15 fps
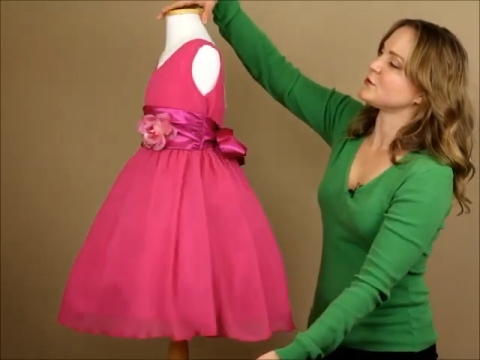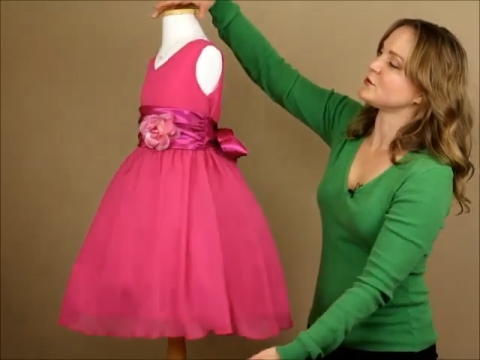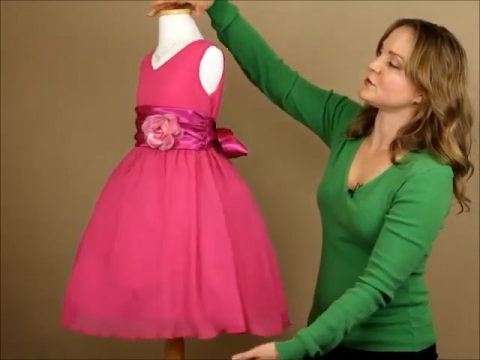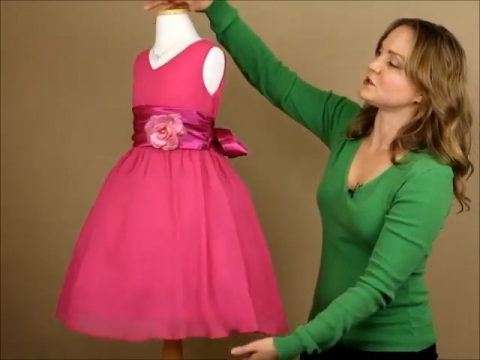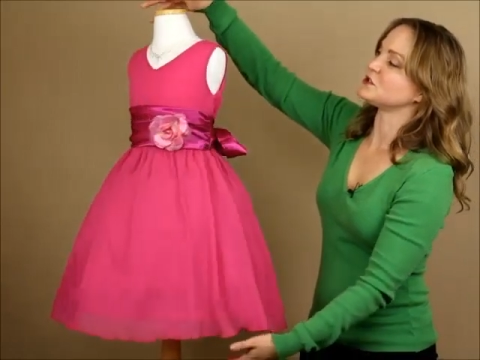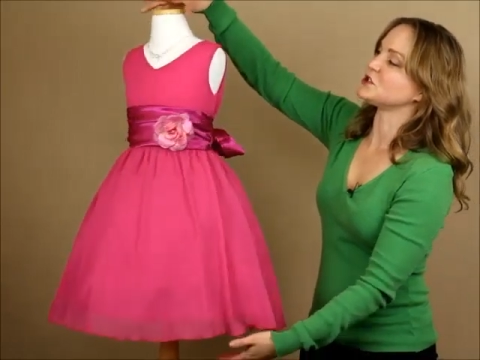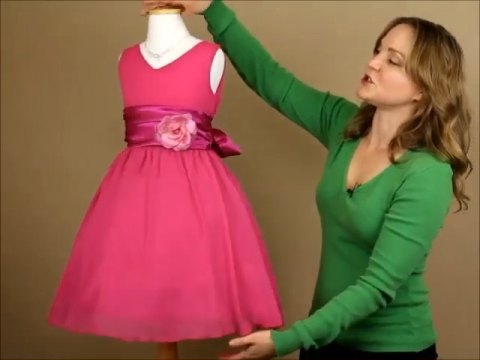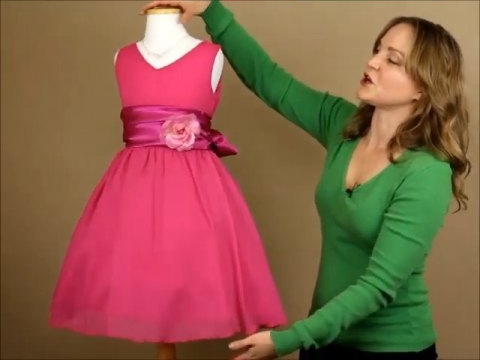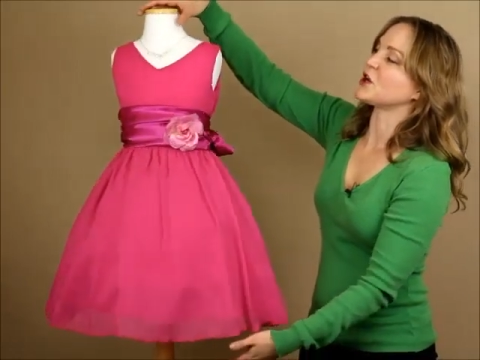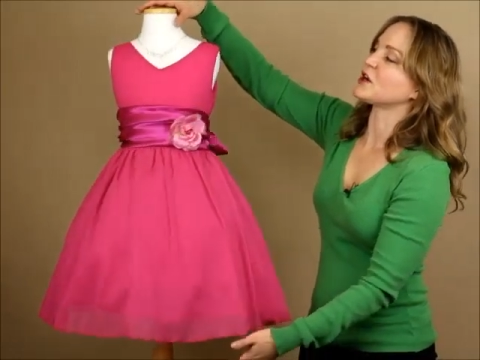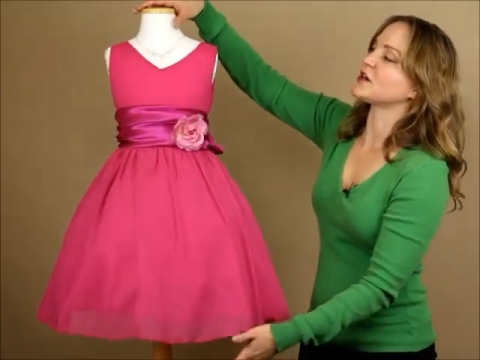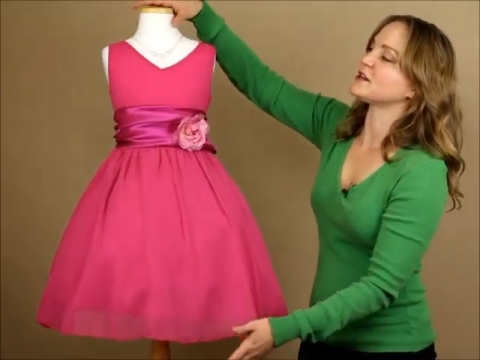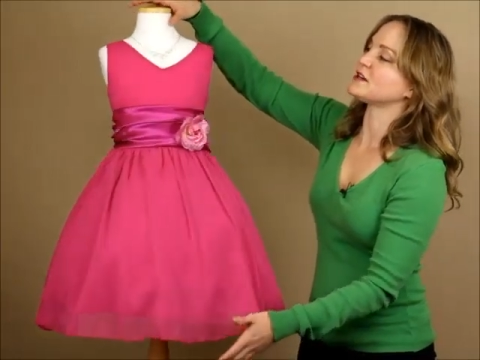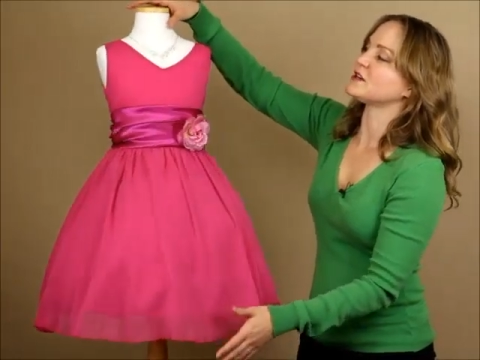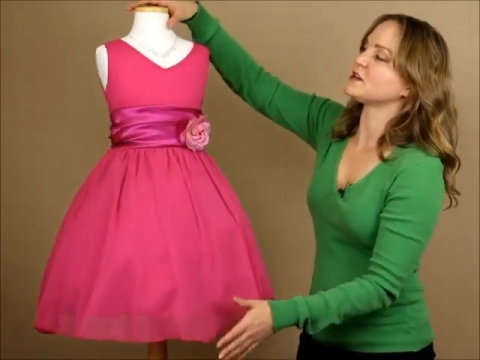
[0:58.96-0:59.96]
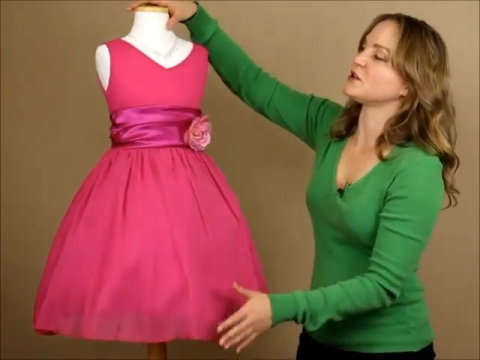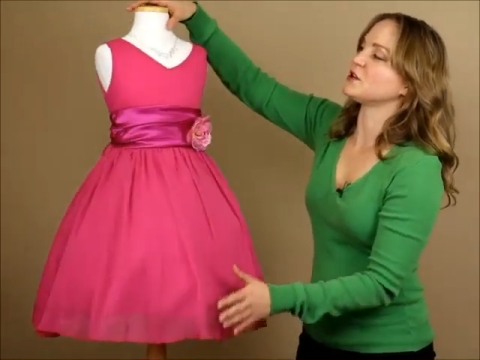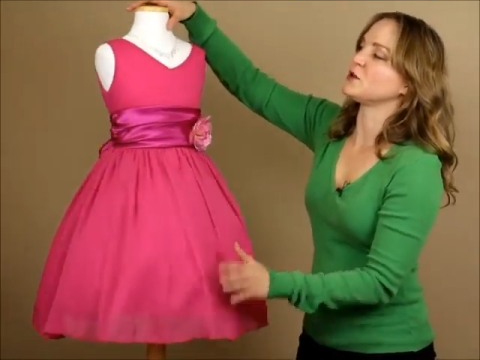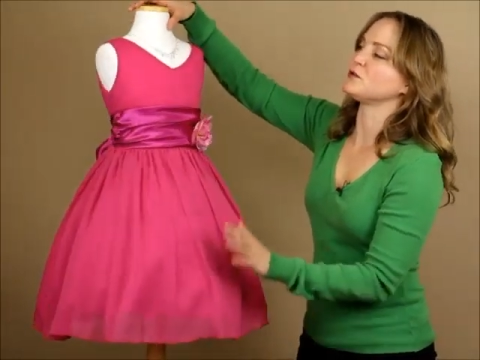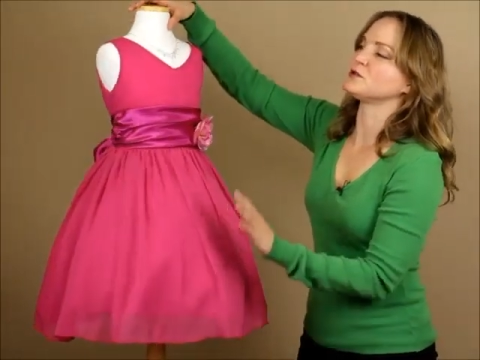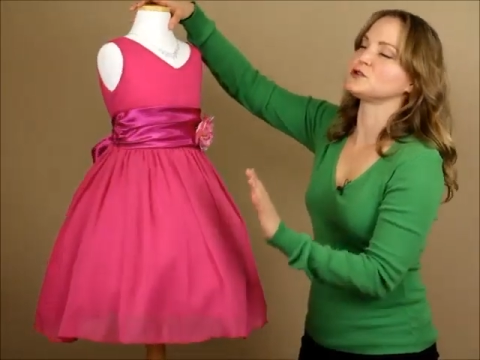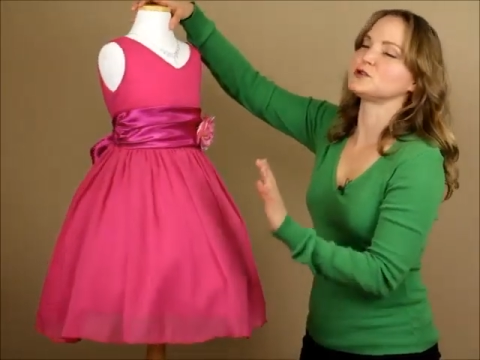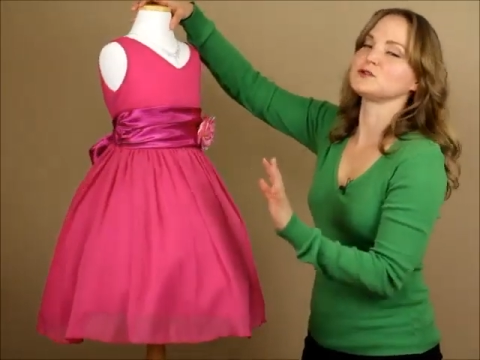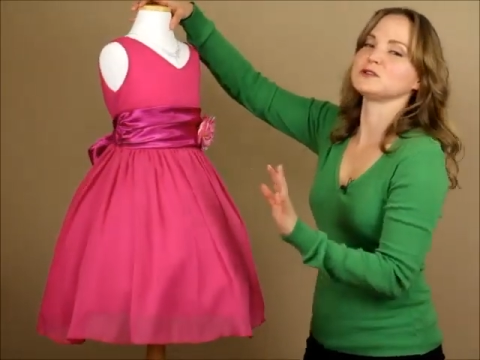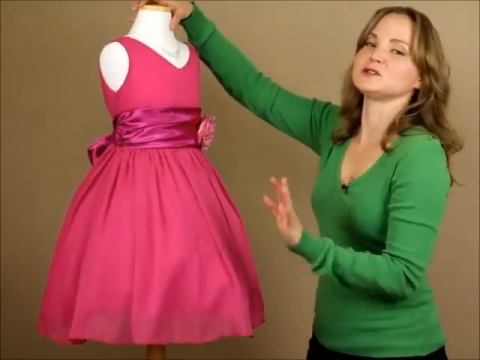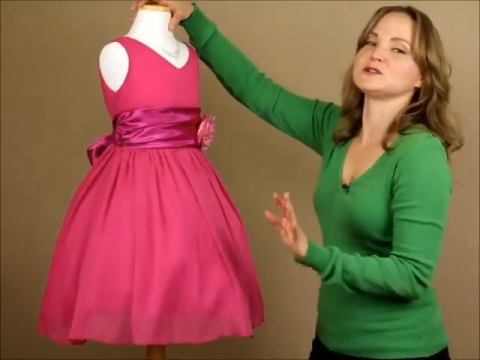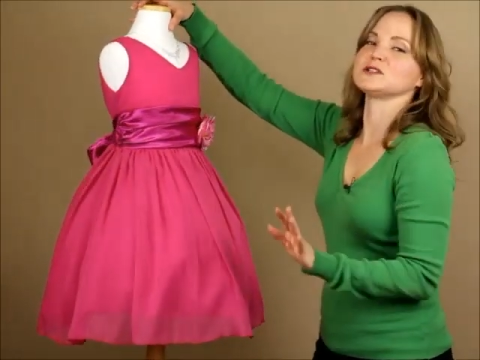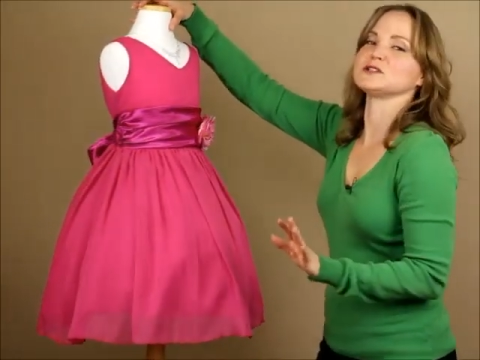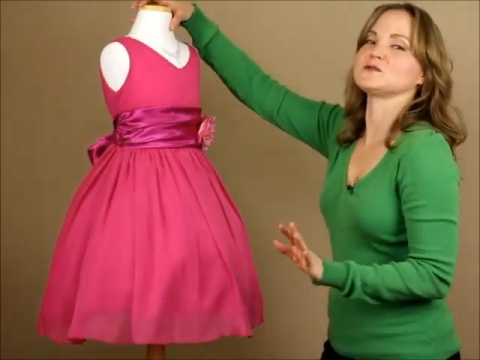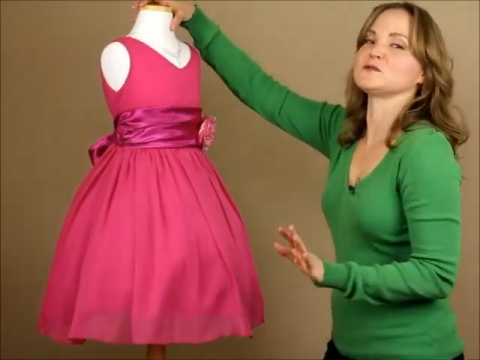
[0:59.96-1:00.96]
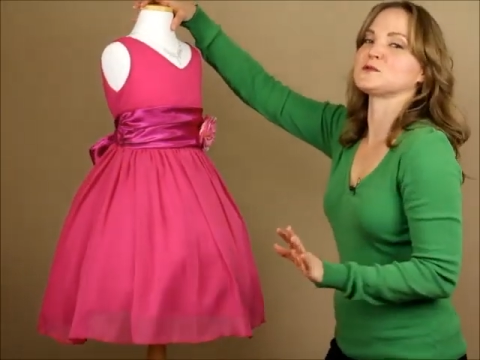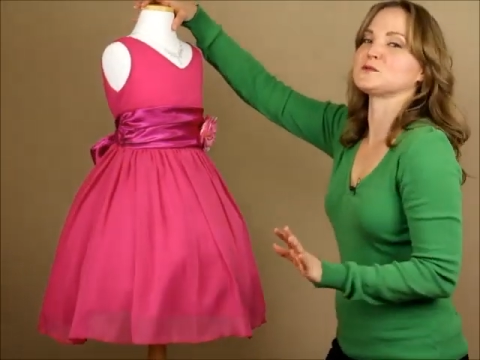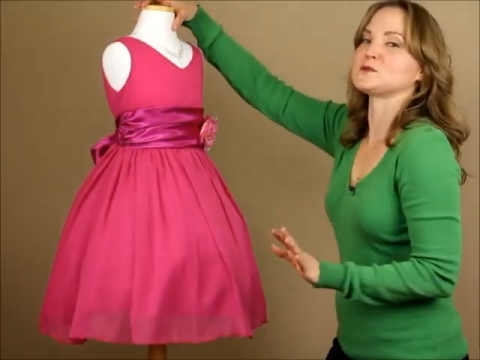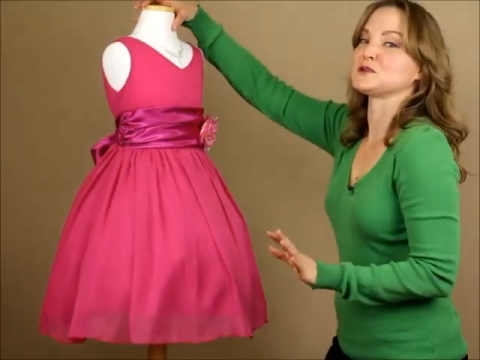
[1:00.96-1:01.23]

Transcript: With a tiara, you would truly transform